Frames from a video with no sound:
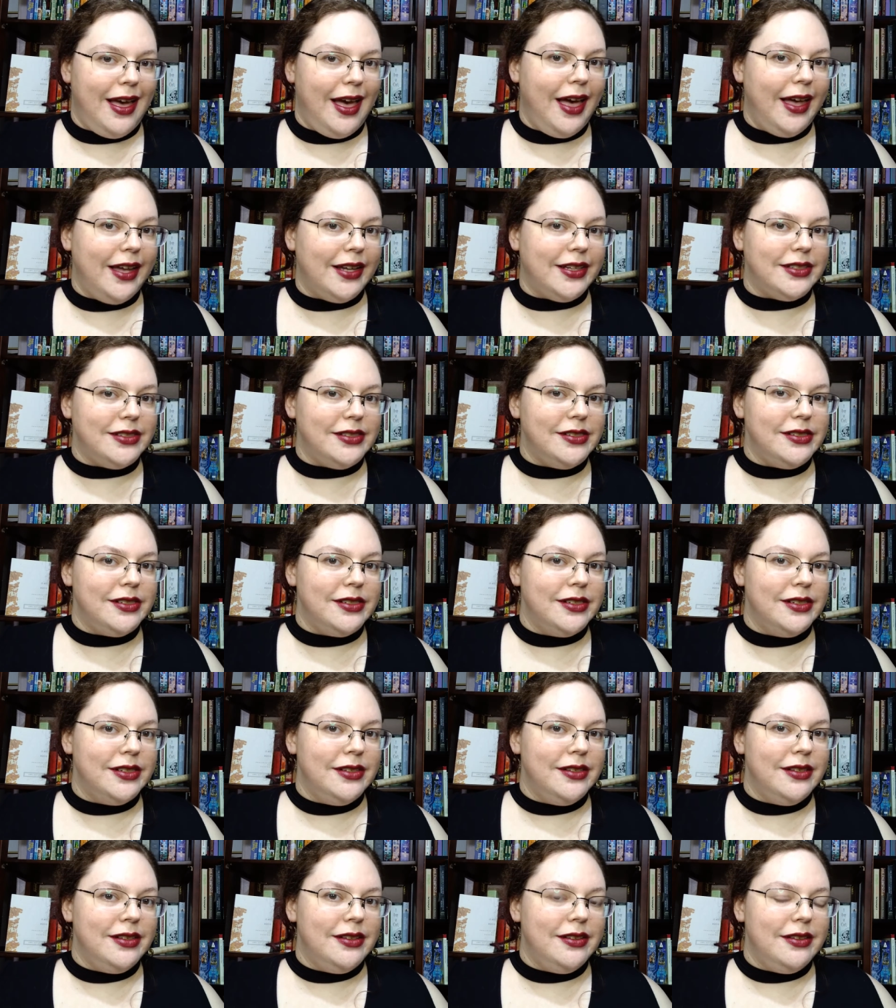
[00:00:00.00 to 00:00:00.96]
And
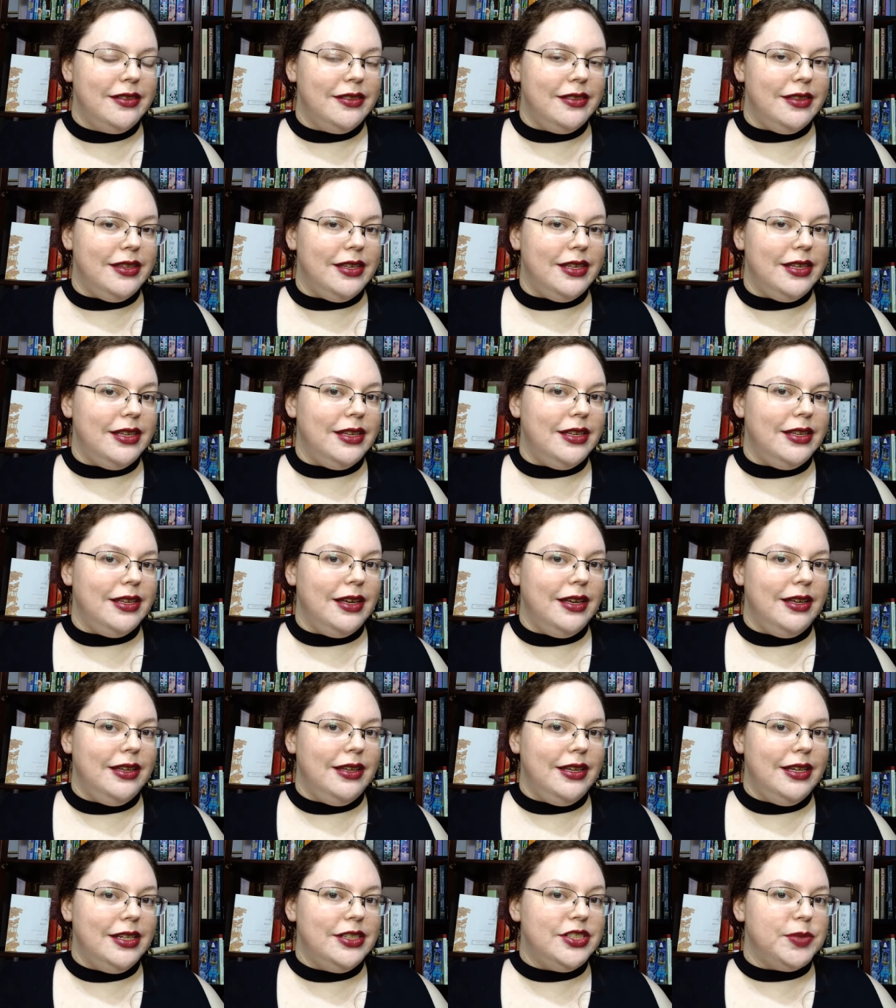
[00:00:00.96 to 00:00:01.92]
the
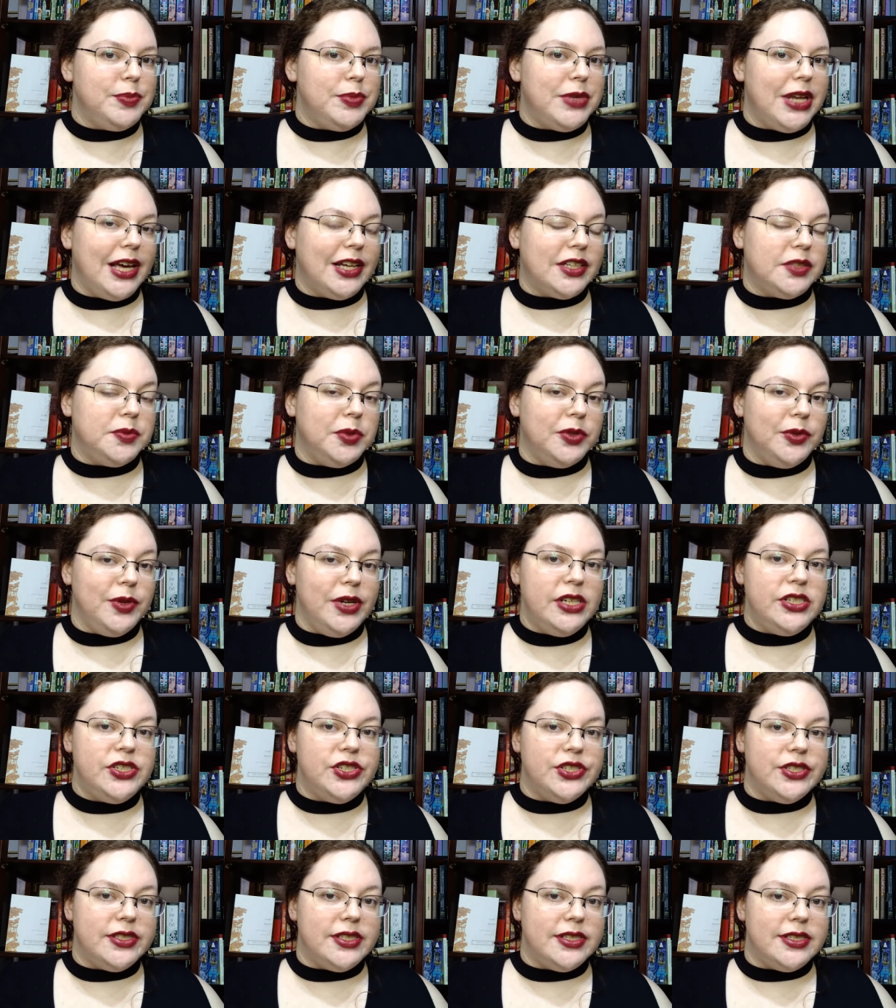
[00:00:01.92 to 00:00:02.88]
Egypt
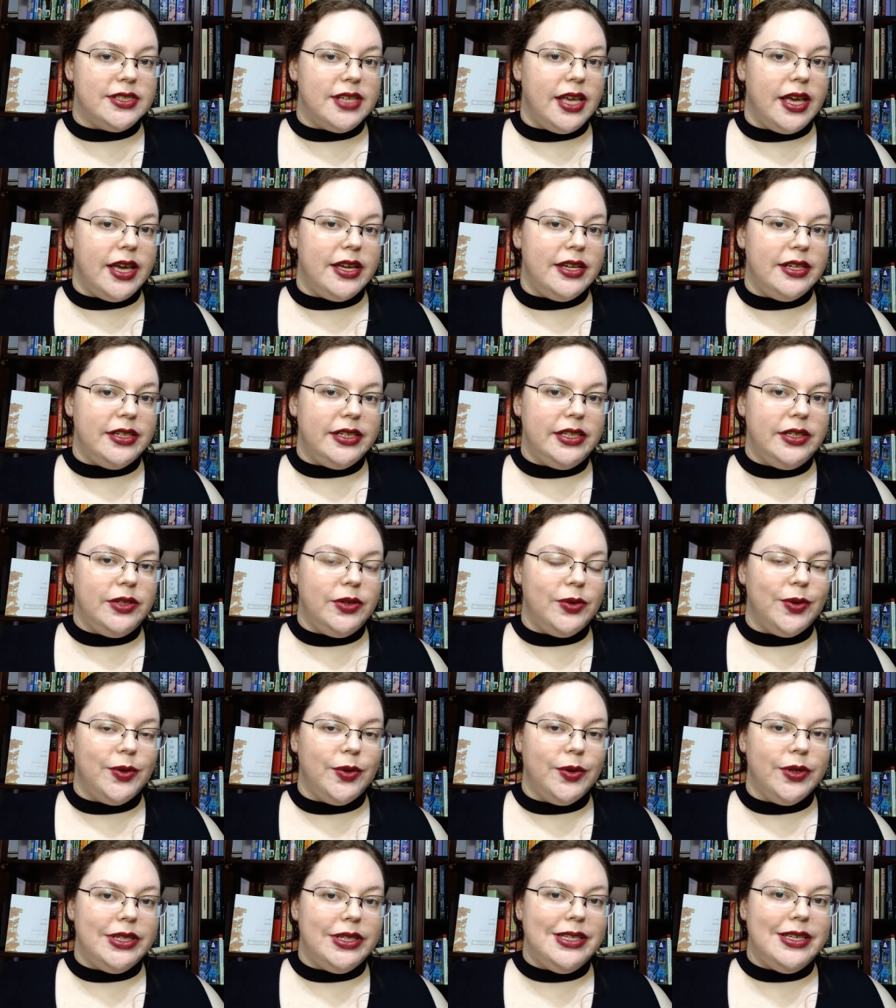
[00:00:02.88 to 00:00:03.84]
Exploration Society,
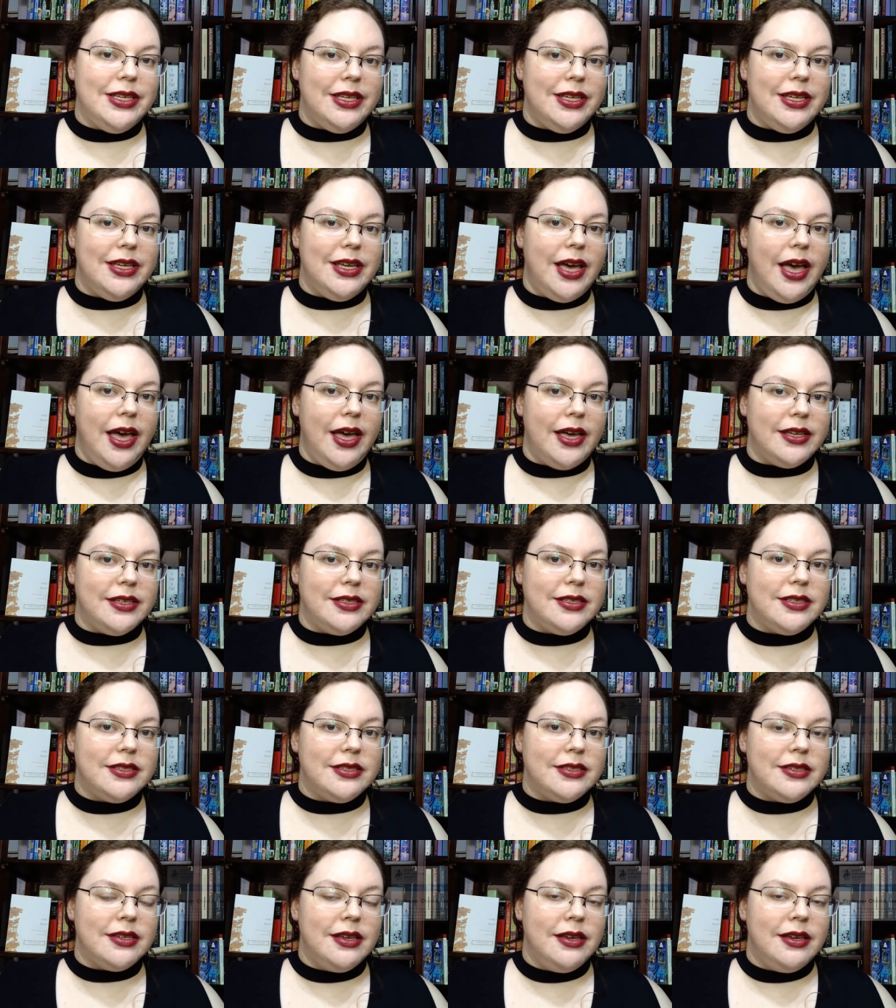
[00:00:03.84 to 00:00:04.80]
or E E
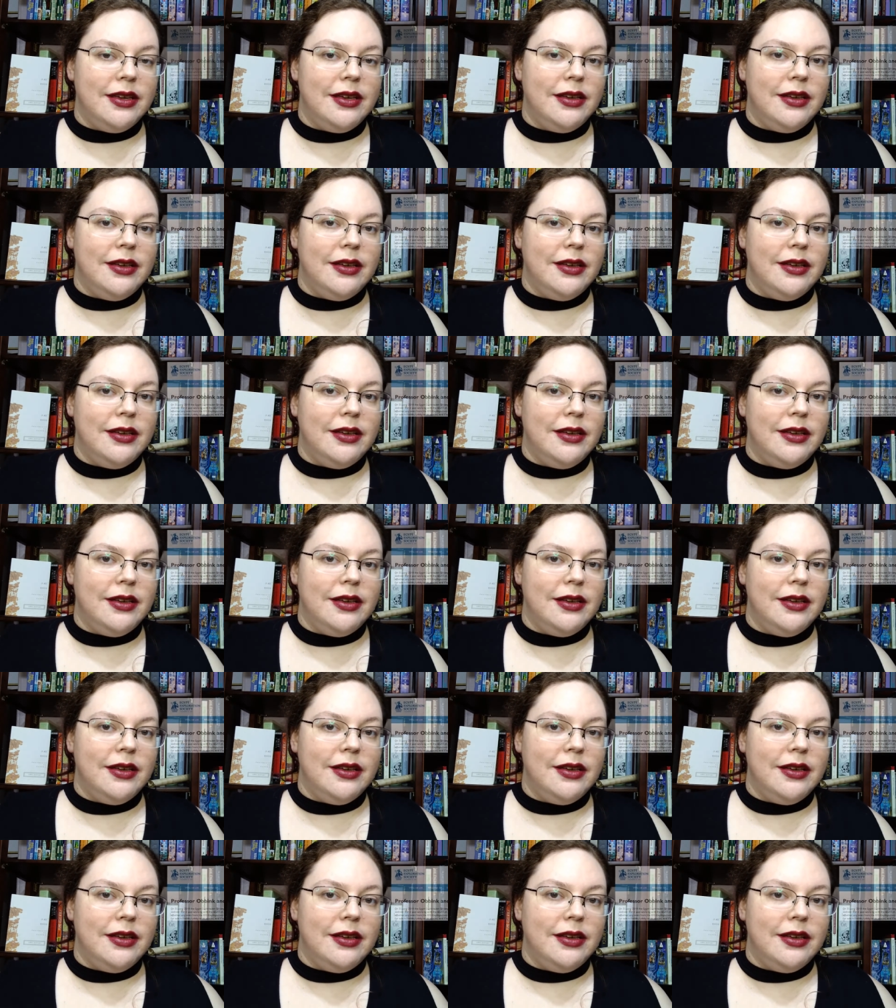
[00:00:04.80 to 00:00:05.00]
S,